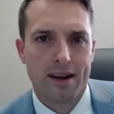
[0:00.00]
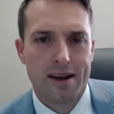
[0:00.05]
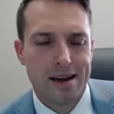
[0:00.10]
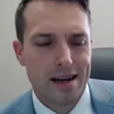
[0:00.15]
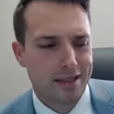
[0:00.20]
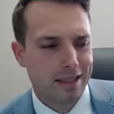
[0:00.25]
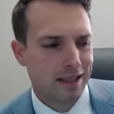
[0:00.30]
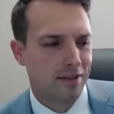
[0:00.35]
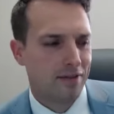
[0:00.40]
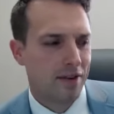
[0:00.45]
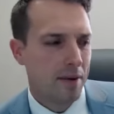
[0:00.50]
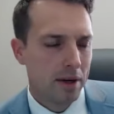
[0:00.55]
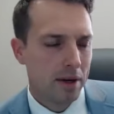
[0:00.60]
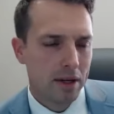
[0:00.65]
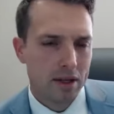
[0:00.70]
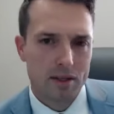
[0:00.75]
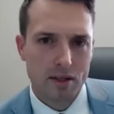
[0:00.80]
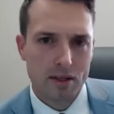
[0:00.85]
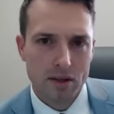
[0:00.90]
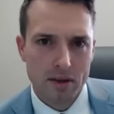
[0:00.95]
It's like, if I'm going
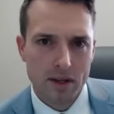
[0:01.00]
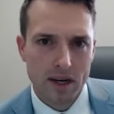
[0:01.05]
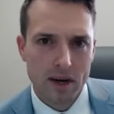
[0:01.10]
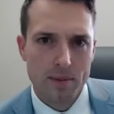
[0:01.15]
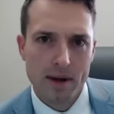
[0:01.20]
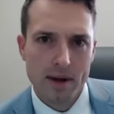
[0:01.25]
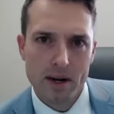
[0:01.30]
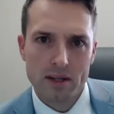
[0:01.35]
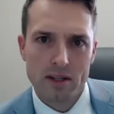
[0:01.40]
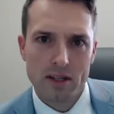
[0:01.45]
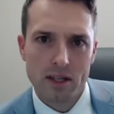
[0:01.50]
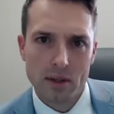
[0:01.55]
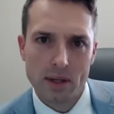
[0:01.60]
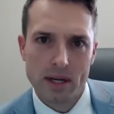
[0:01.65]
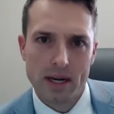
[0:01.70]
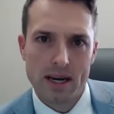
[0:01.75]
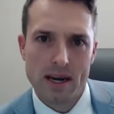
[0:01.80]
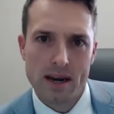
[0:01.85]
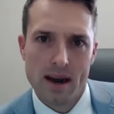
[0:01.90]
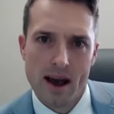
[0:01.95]
to do it, I better do
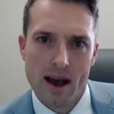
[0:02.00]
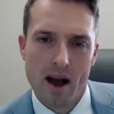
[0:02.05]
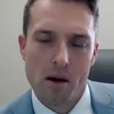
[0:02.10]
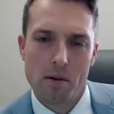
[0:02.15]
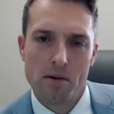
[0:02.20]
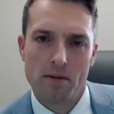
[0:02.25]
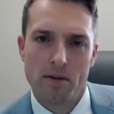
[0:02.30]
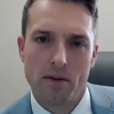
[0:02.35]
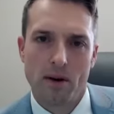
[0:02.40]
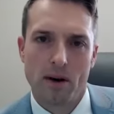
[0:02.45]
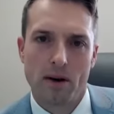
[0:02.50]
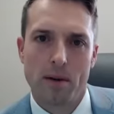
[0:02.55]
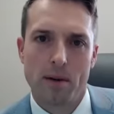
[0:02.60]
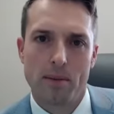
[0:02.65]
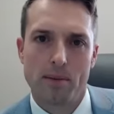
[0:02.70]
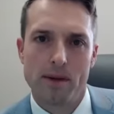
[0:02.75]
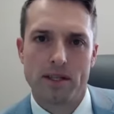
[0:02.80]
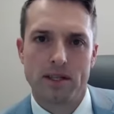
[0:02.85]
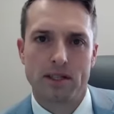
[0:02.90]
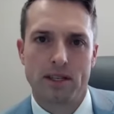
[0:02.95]
it now before my
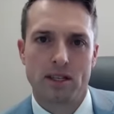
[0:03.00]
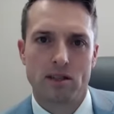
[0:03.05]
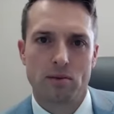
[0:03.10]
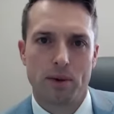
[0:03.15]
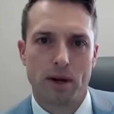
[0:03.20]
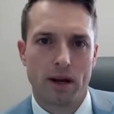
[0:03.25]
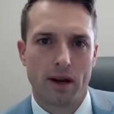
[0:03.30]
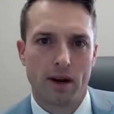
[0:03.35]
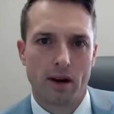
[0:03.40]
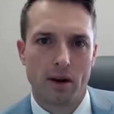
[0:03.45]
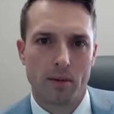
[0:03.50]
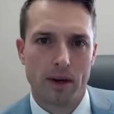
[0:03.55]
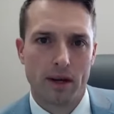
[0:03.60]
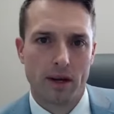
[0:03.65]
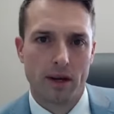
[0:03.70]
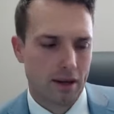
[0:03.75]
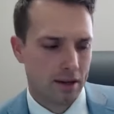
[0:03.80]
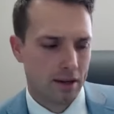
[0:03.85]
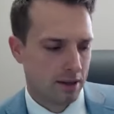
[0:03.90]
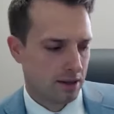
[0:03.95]
business gets bigger
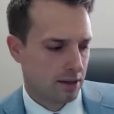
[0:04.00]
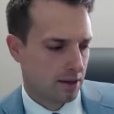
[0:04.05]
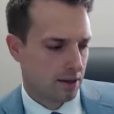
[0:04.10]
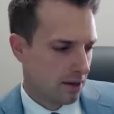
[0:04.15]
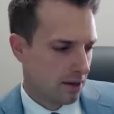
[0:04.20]
because